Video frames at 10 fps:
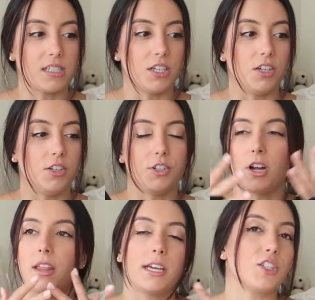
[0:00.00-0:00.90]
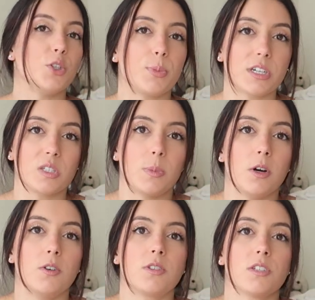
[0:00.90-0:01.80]
still, you're not like super
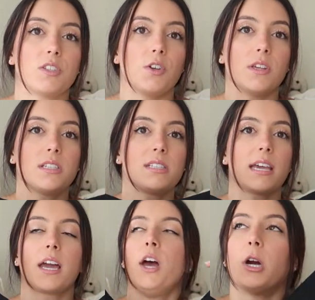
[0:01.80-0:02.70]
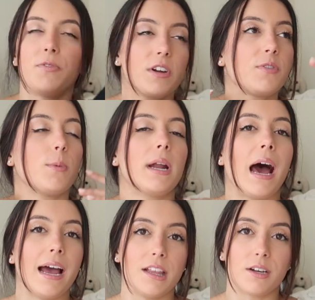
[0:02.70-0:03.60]
exposed. So this is like perfect for what
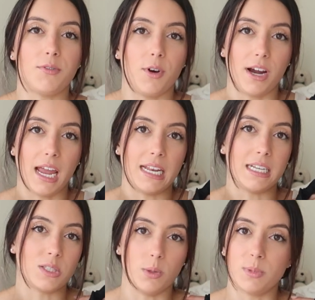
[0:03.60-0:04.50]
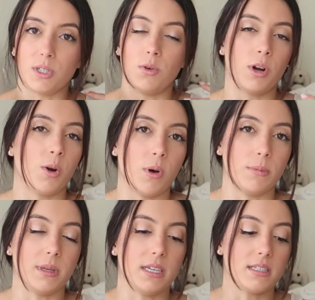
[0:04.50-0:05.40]
I look for in a swimsuit or a
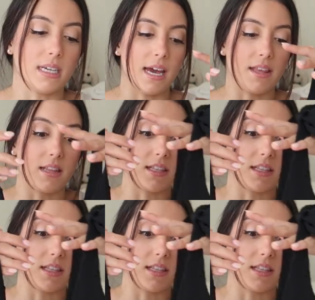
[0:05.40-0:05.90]
one piece. I think